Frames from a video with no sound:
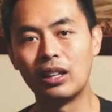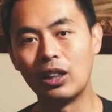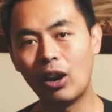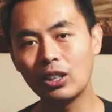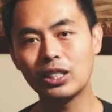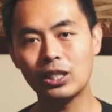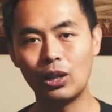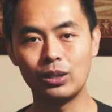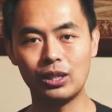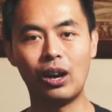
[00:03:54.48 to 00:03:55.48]
The largest
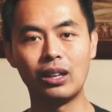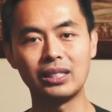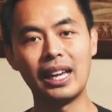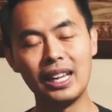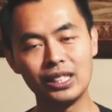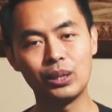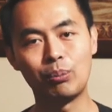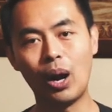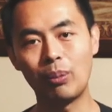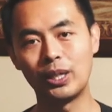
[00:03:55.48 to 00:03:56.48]
closing cost is the
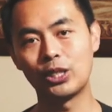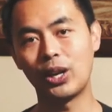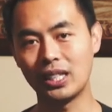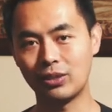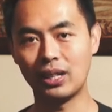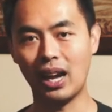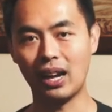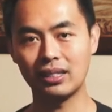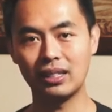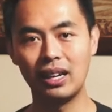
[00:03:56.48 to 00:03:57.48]
property transfer
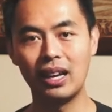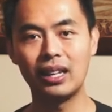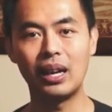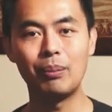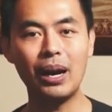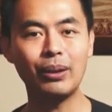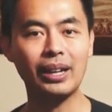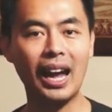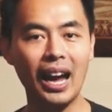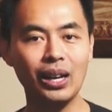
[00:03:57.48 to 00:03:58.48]
tax. The
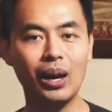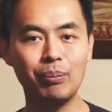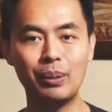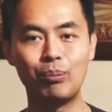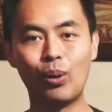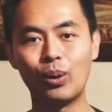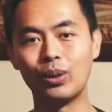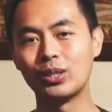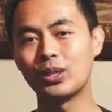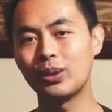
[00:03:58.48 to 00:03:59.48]
amount cannot be
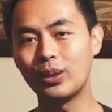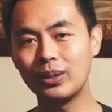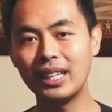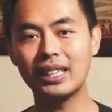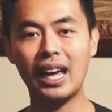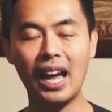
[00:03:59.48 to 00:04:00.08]
borrowed, so you'll need